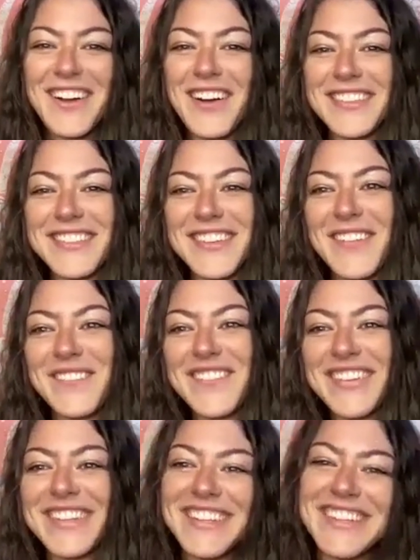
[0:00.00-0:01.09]
awesome.
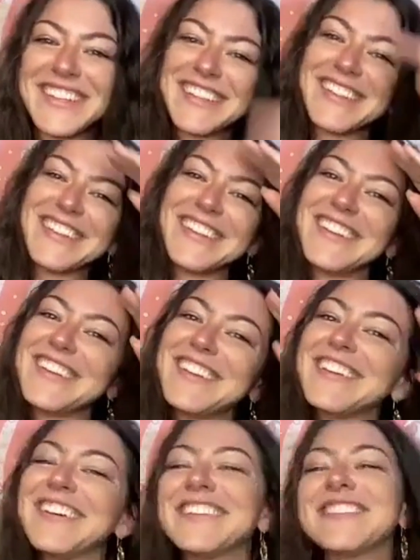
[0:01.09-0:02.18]

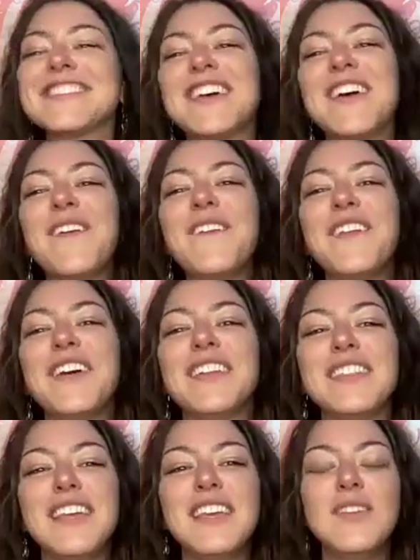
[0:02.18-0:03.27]
So
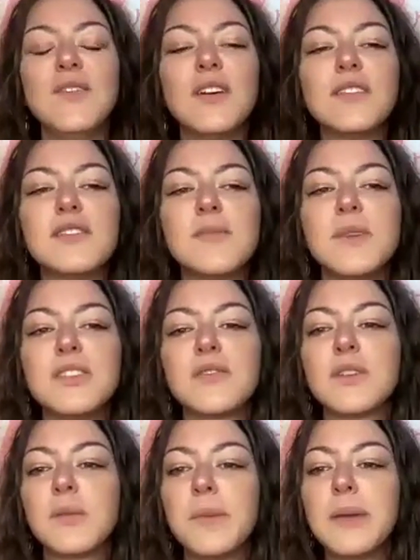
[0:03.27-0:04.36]
thank you all so much
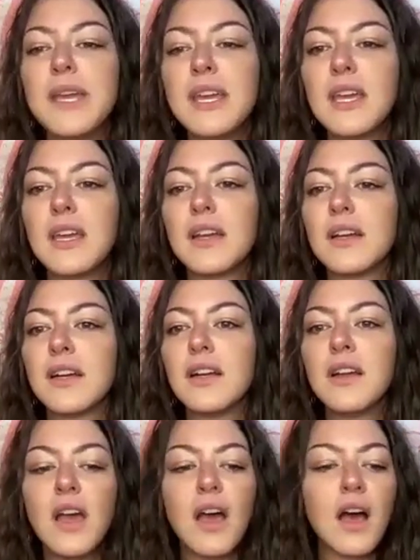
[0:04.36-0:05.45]
for being
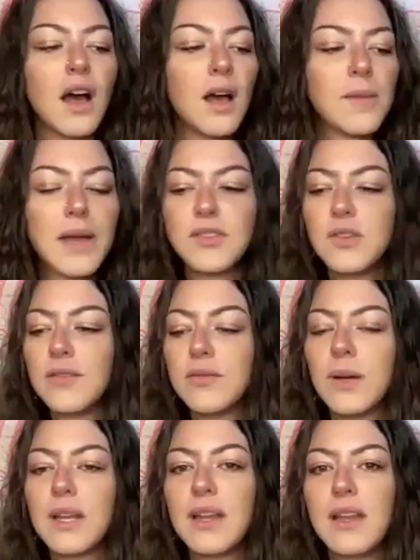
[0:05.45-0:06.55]
here. I do have
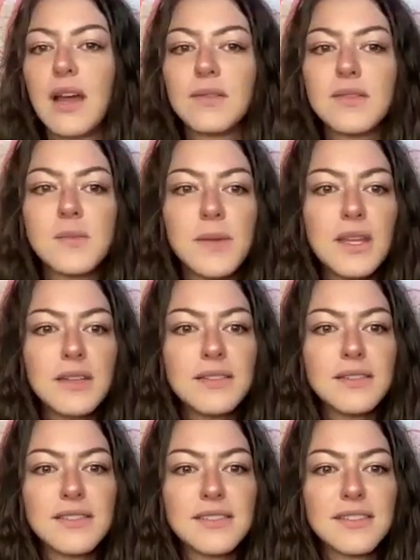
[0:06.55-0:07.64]
one
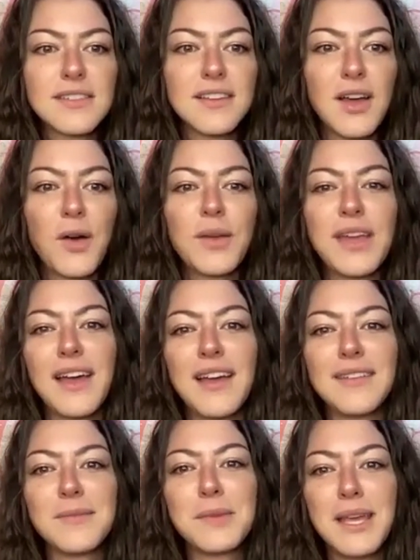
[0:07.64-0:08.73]
announcement. Oh
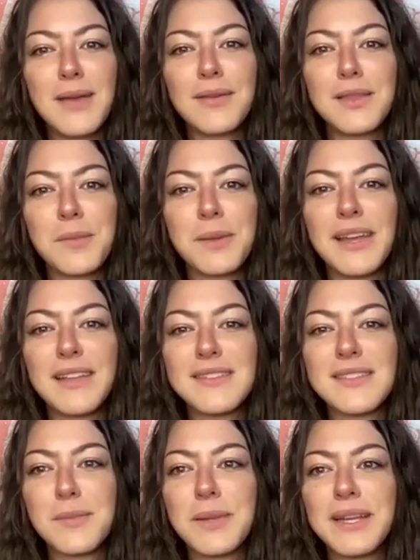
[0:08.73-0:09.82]
yeah, playing with the
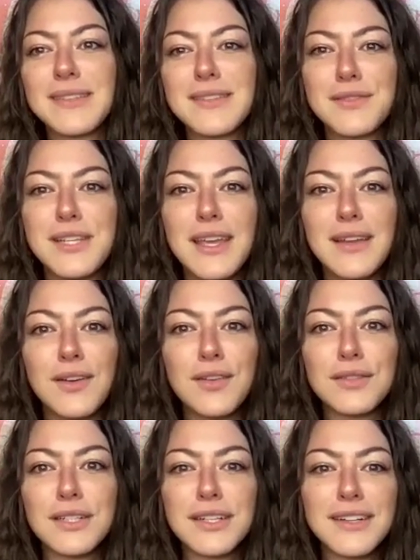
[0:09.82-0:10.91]
plants. The plants have taken
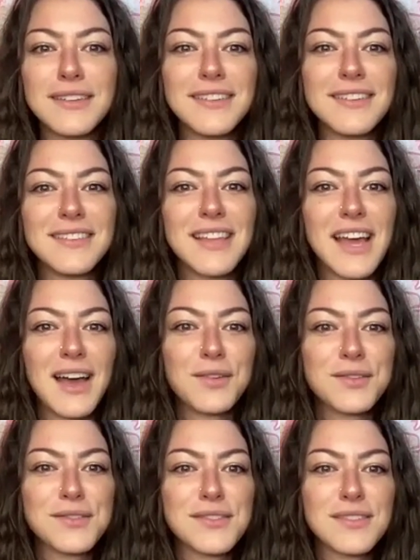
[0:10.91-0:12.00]
over the
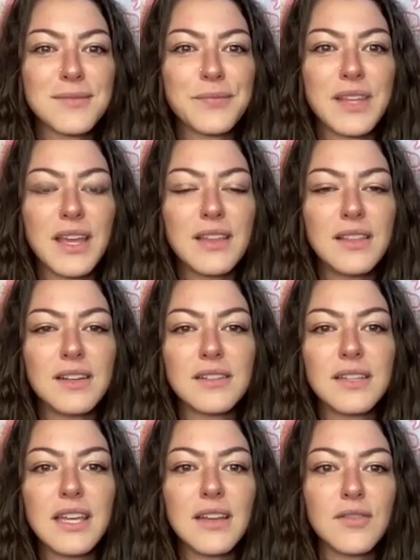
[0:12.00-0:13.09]
house. I
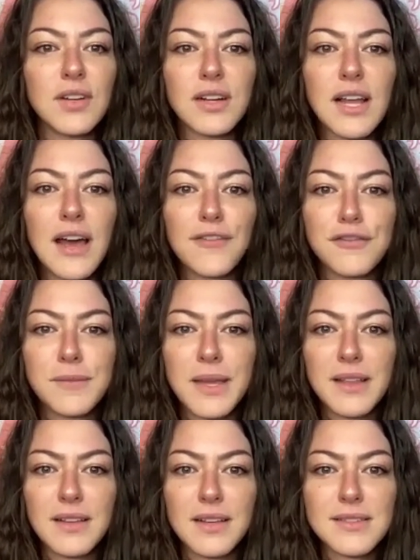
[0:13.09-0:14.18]
literally converted half of my
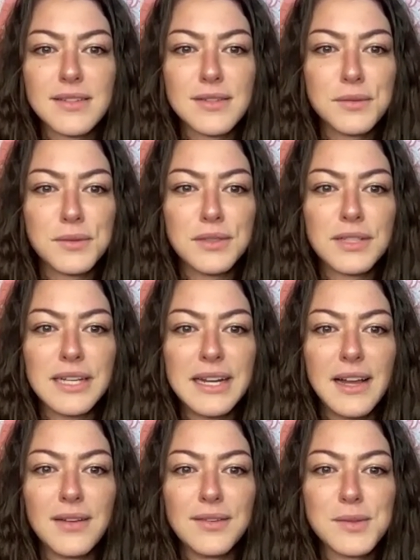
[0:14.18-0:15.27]
closet to a
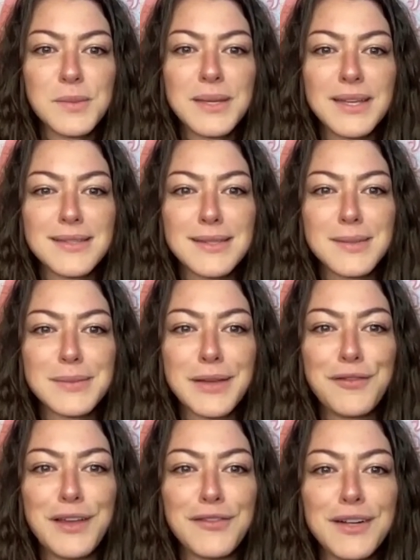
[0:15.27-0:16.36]
greenhouse because it's my
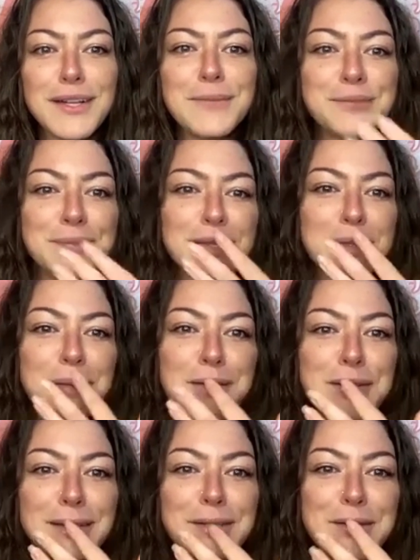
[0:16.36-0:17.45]
favorite
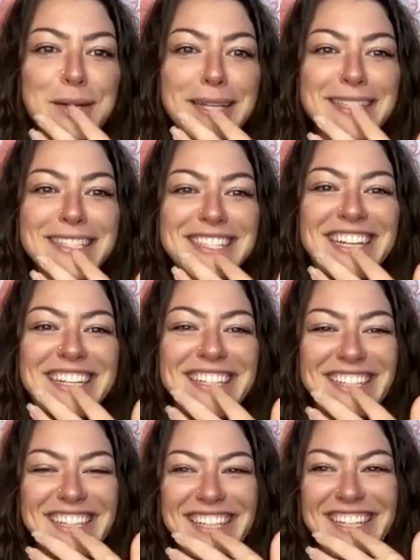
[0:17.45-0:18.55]
special interest. I'm
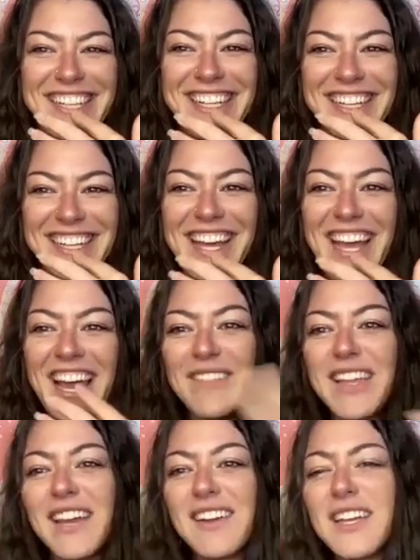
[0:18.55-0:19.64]

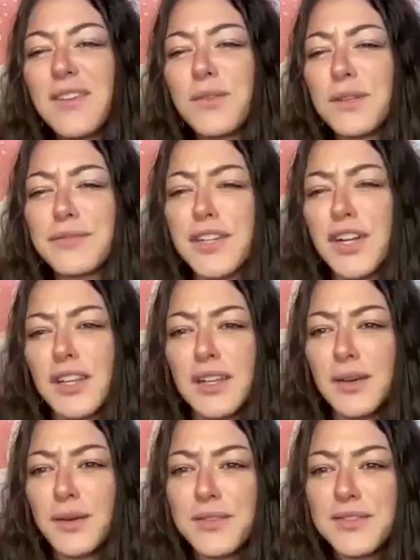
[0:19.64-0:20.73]
like, I don't need room for
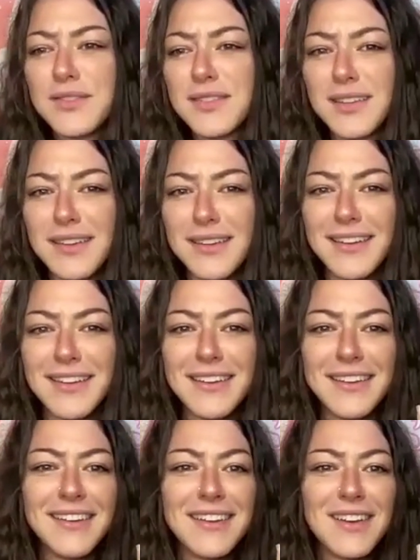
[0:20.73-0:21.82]
clothes.
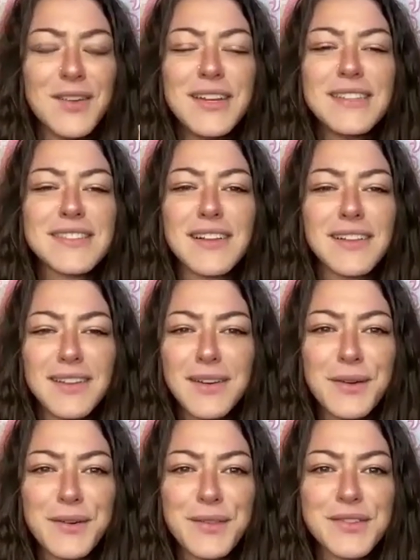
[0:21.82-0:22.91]
Who needs
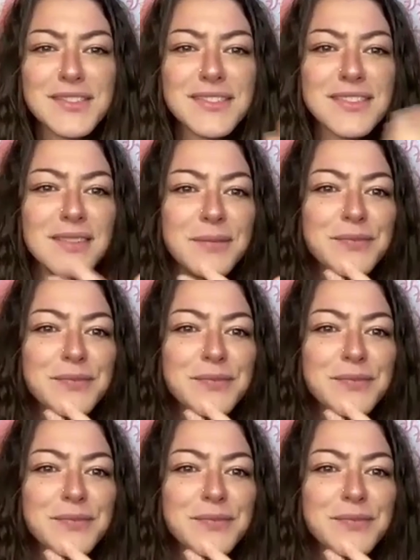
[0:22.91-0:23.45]
clothes?